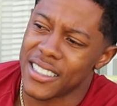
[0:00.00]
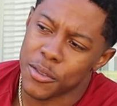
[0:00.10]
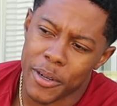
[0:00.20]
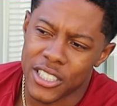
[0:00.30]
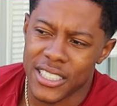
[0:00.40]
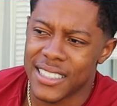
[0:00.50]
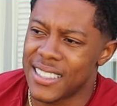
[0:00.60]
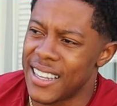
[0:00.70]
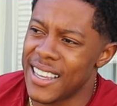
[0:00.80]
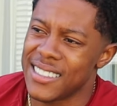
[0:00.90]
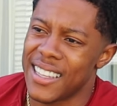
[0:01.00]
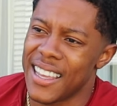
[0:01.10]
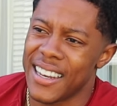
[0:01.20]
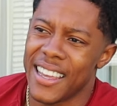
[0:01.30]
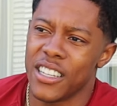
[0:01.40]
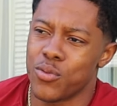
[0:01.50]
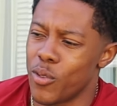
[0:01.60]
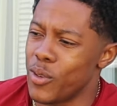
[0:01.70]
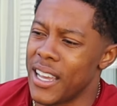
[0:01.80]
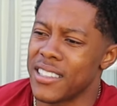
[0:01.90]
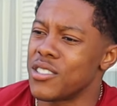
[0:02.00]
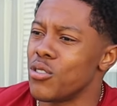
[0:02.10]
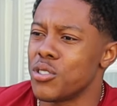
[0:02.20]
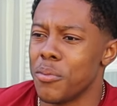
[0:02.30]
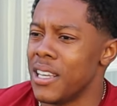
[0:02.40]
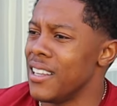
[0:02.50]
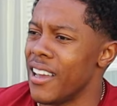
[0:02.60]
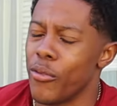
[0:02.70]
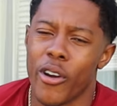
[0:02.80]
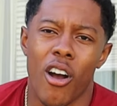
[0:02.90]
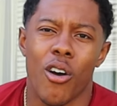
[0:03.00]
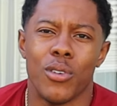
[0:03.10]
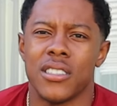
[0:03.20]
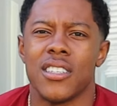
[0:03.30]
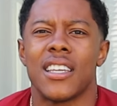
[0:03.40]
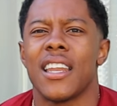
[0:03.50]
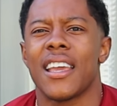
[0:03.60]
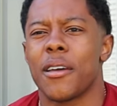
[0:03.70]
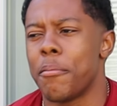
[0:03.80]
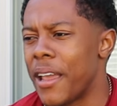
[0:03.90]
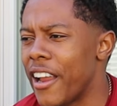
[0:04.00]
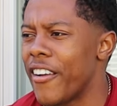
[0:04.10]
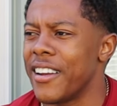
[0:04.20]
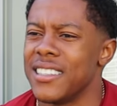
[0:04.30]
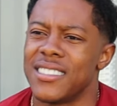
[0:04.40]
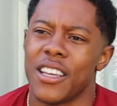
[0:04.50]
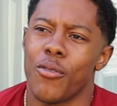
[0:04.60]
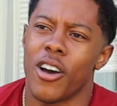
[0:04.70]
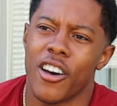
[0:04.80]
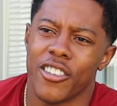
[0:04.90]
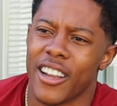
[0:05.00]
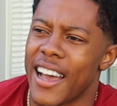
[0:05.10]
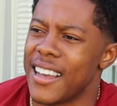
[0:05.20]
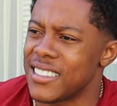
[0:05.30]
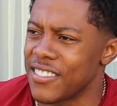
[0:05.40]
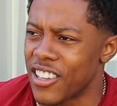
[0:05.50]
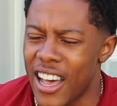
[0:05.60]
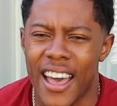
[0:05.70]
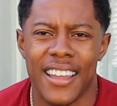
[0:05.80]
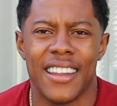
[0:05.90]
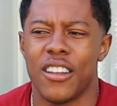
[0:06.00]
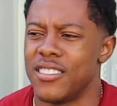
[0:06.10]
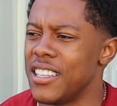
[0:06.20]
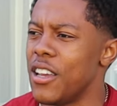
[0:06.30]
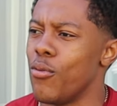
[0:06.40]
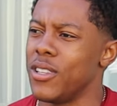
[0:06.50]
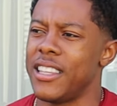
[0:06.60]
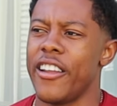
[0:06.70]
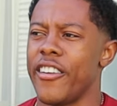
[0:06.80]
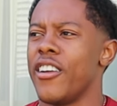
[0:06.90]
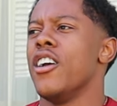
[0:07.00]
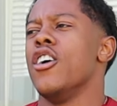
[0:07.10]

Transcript: especially in today's day and age when we got social media and we're always looking and comparing and seeing what other guys have got and then seeing what they're